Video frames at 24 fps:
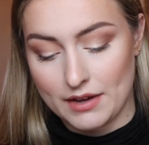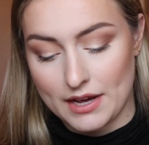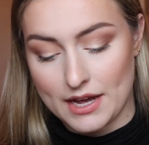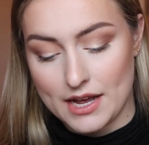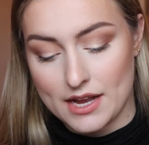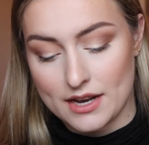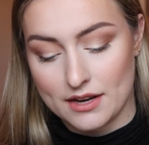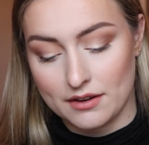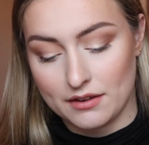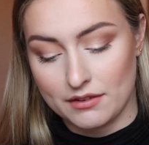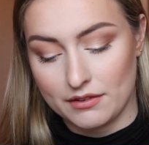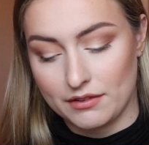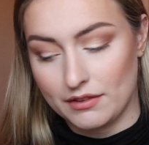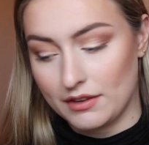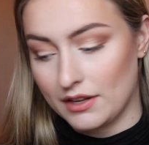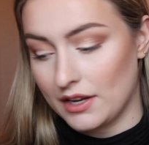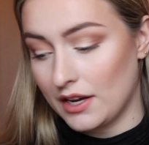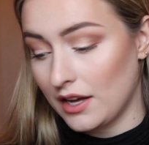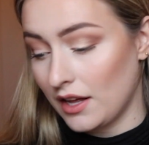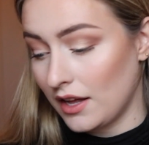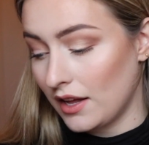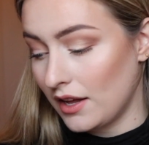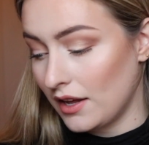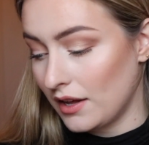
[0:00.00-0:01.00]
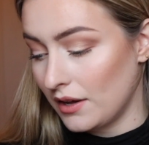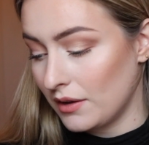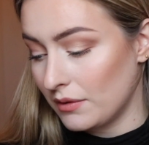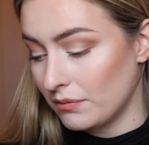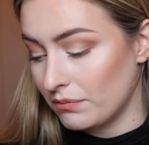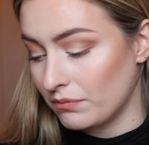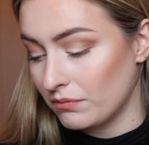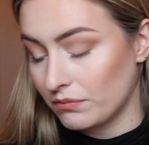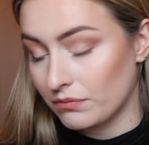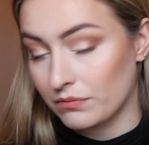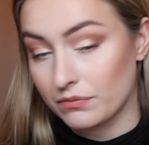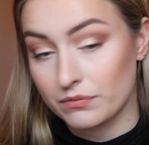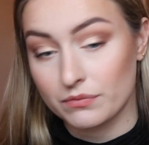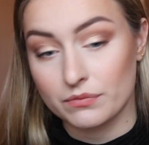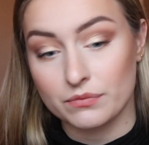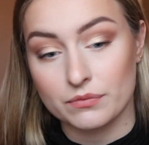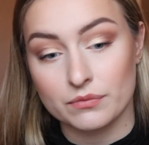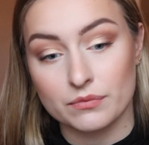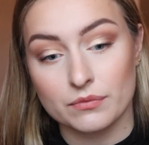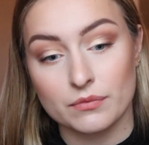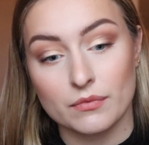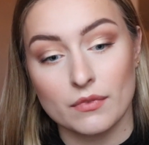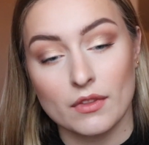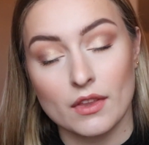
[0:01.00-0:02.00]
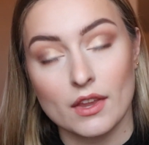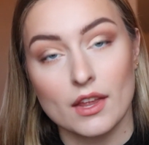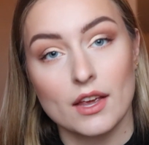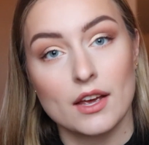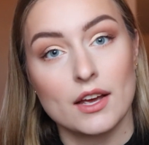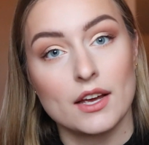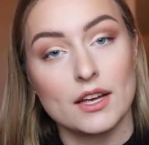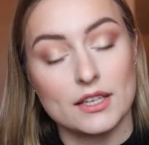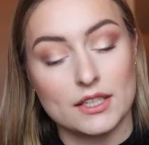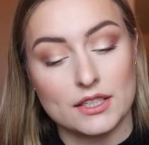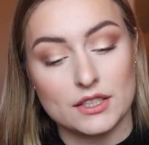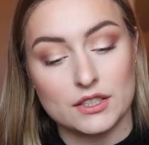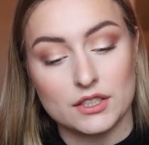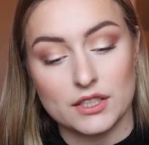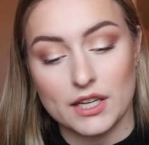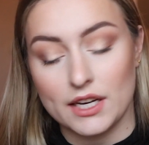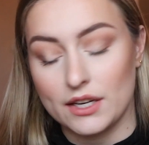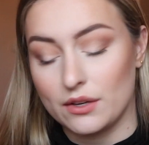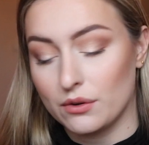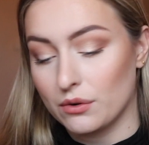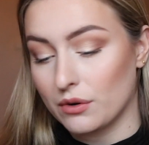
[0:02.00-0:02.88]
And the shade